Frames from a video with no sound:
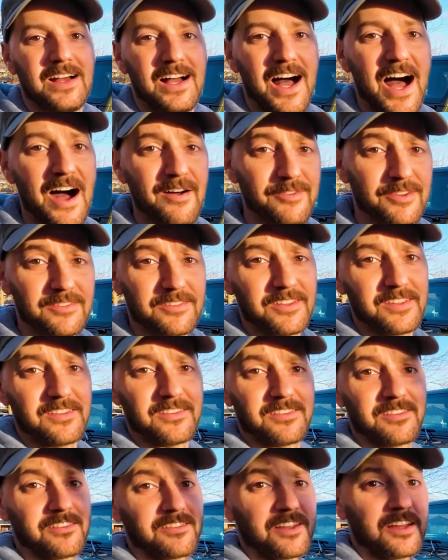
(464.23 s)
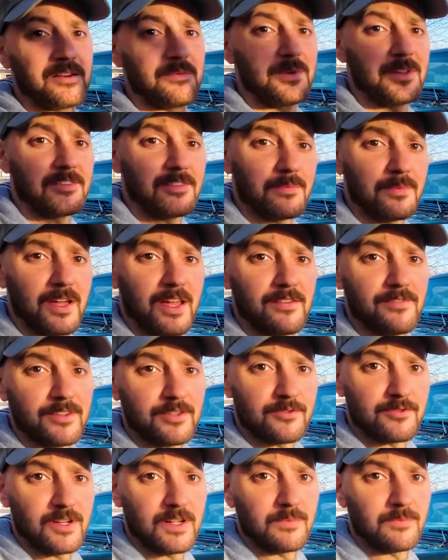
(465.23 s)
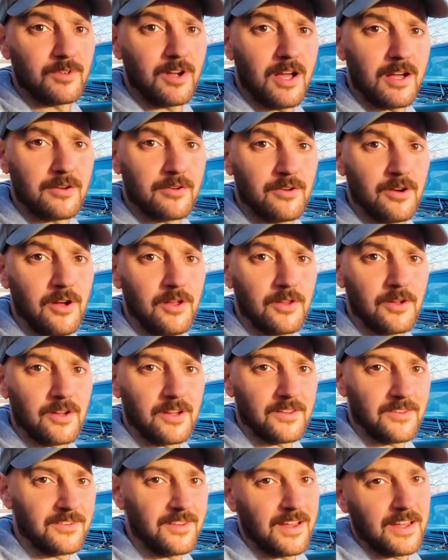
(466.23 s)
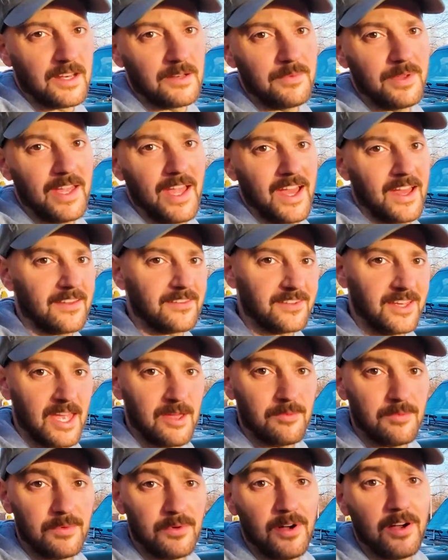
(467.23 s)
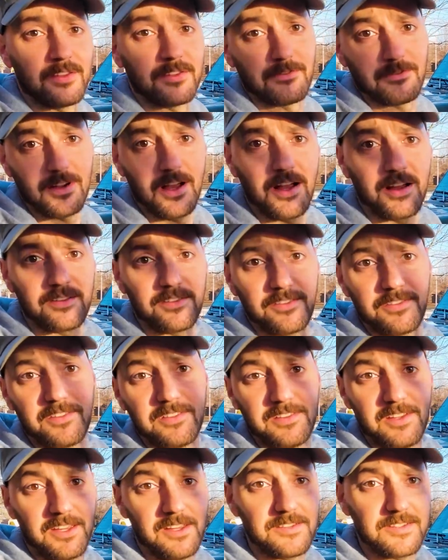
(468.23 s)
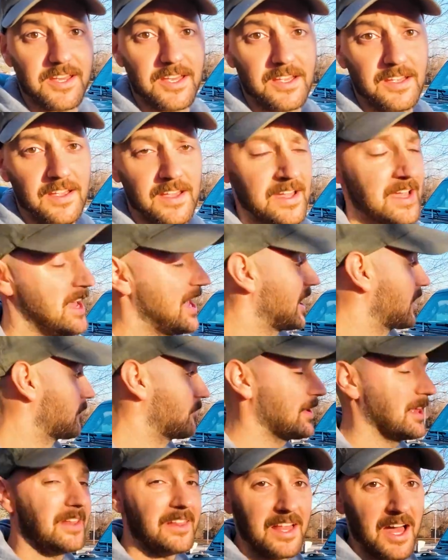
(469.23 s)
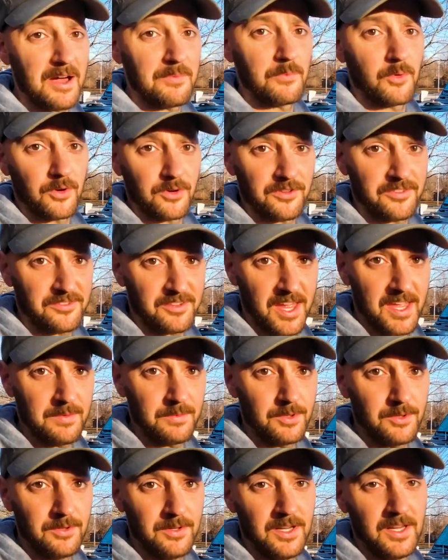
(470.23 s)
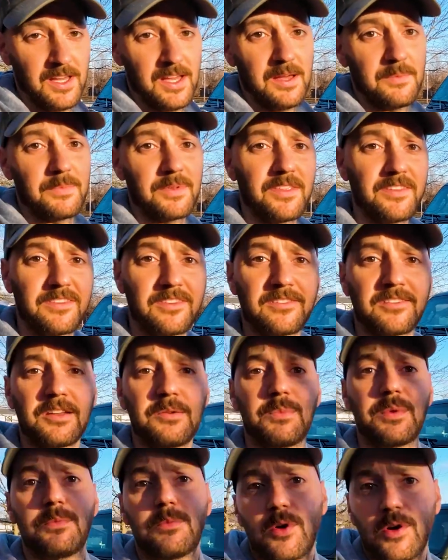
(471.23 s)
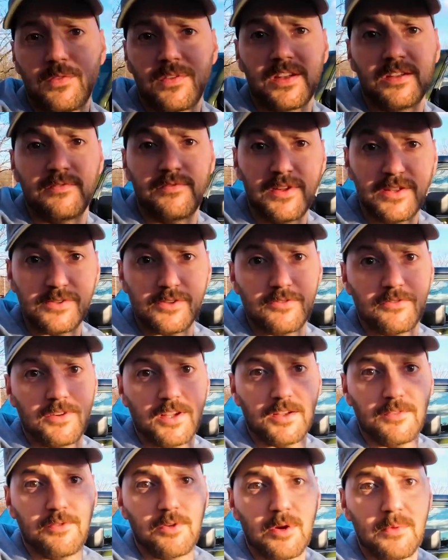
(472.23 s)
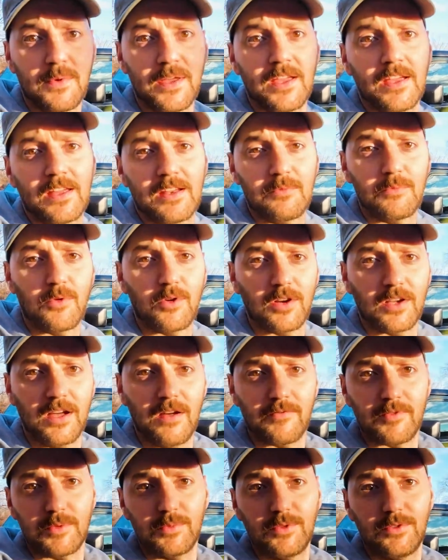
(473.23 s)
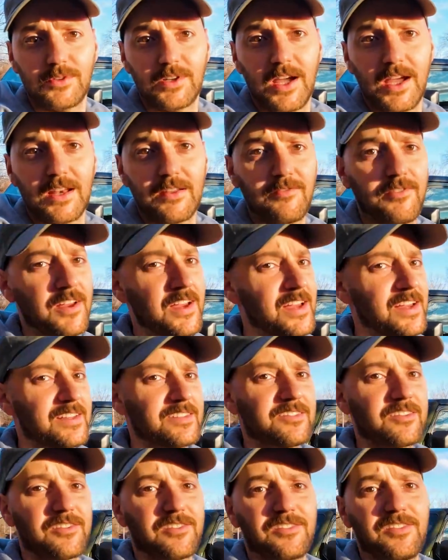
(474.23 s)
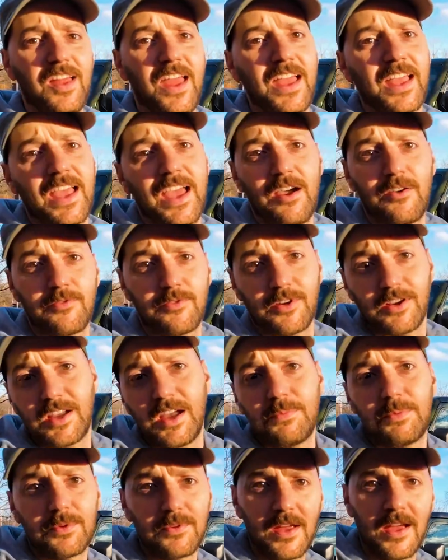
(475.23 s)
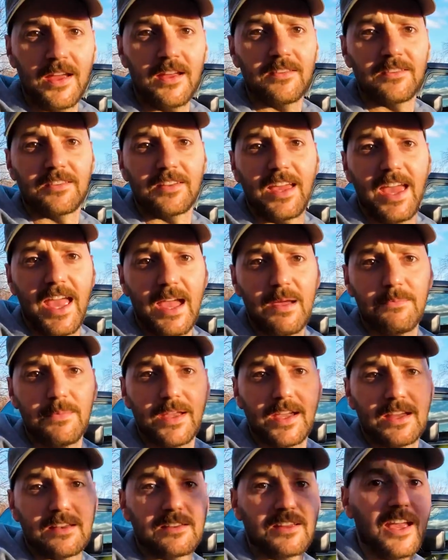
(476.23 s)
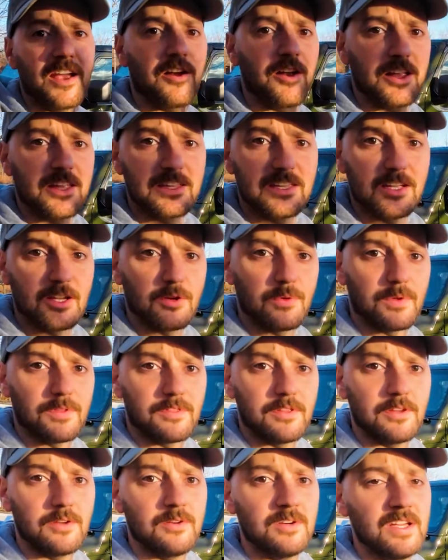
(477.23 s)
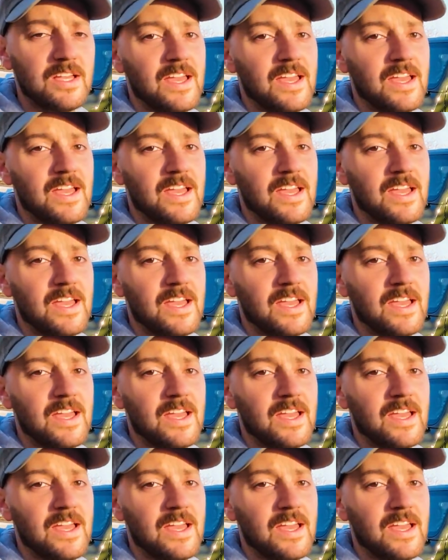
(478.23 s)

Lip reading: Obviously, this isn't going to be some kind of extreme rock crawler. It's not going to be as capable on the rocks as the TJ. It'll be a lot more stable, but this is going to be more of an adventure rig for me and a more comfortable kind of just staying out for a couple days and camping and carrying gear with you,